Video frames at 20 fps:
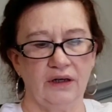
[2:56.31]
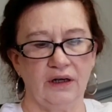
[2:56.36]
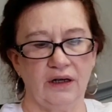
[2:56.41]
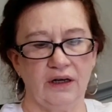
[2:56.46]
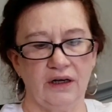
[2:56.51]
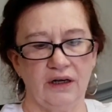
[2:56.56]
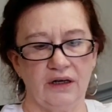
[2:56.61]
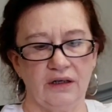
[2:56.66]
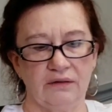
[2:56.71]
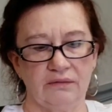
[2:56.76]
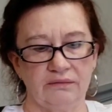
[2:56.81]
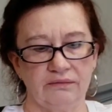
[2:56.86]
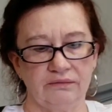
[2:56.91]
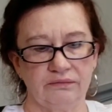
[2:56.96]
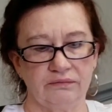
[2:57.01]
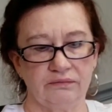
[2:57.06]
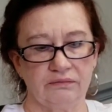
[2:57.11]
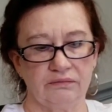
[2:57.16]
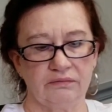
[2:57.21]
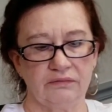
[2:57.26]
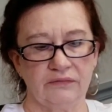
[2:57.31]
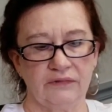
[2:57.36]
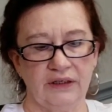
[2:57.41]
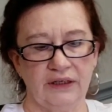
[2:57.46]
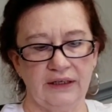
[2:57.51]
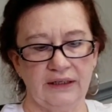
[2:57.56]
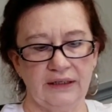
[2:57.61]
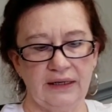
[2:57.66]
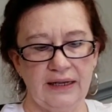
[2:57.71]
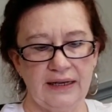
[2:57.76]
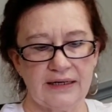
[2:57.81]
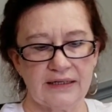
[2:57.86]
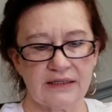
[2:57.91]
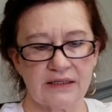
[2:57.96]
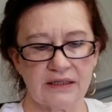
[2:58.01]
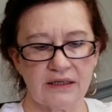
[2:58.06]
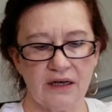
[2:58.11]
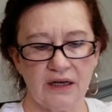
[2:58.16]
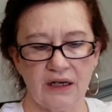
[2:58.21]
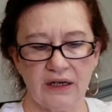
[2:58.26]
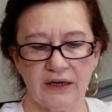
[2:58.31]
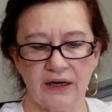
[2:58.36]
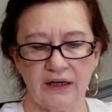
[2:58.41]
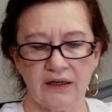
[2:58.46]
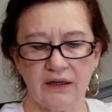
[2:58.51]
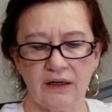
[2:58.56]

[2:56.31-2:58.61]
And last night I